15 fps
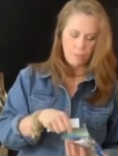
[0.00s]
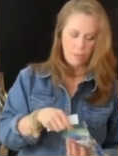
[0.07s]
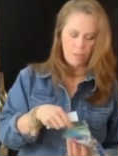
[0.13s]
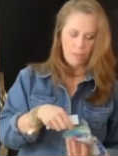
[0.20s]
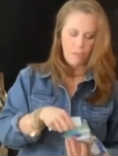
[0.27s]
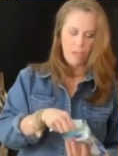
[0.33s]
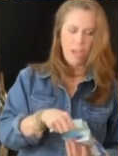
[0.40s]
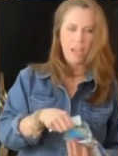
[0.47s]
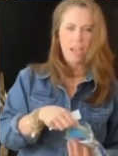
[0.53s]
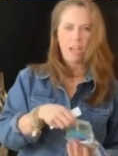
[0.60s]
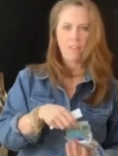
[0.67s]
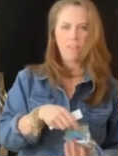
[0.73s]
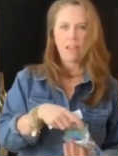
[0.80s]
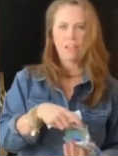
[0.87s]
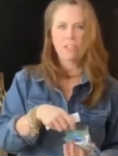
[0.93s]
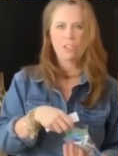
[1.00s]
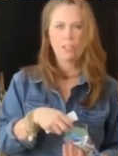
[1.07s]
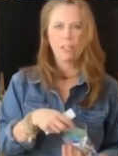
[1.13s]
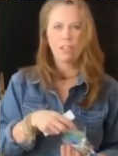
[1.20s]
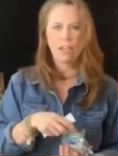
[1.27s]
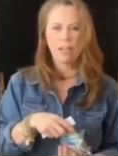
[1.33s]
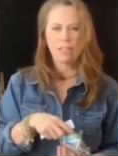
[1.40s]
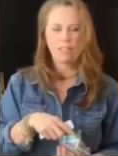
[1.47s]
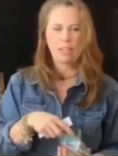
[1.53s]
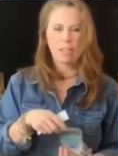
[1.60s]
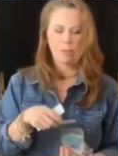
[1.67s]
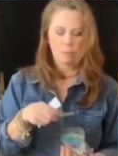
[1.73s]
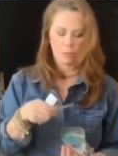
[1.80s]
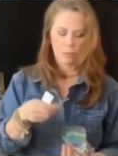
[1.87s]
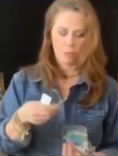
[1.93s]
I've, I have actually had
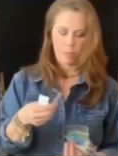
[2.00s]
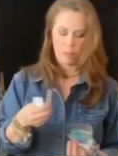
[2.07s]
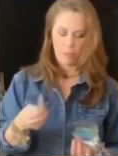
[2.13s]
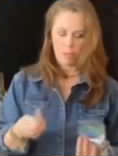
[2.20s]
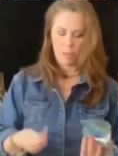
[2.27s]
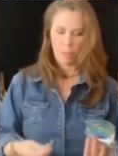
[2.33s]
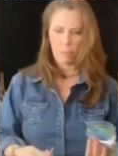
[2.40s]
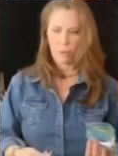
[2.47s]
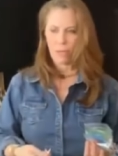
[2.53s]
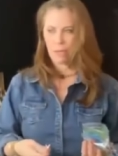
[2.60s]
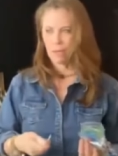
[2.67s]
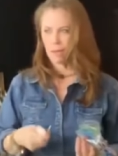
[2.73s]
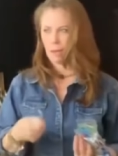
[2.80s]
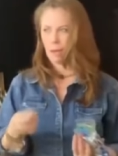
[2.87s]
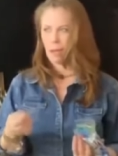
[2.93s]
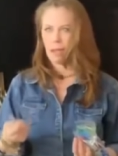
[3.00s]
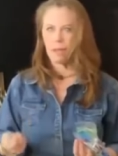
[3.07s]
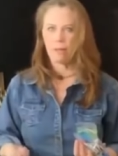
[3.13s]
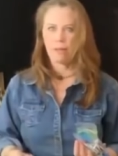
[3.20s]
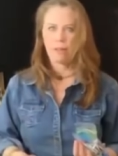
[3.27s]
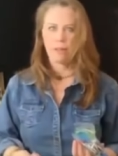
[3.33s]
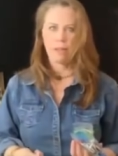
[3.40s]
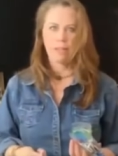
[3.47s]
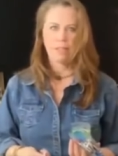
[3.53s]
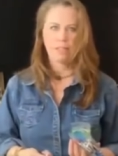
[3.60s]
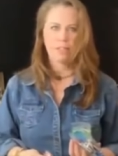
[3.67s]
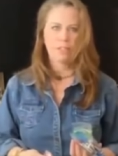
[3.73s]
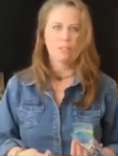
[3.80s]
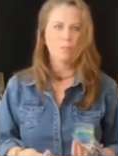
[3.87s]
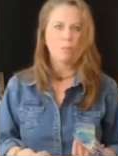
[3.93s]
times where maybe I break a nail and it
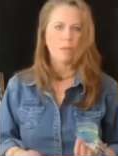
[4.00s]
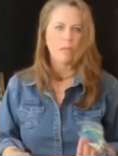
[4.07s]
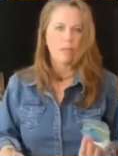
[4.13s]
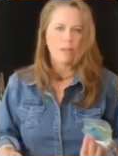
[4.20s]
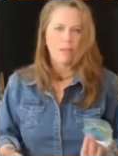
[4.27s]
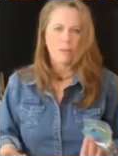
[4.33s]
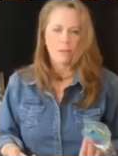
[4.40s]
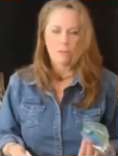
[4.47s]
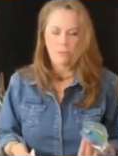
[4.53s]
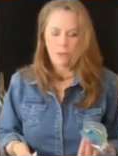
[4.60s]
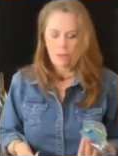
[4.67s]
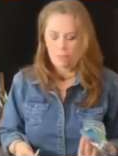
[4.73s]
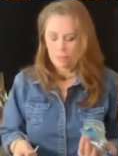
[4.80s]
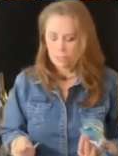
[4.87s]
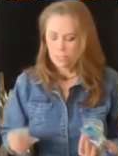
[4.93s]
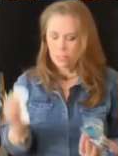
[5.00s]
starts bleeding or whatever.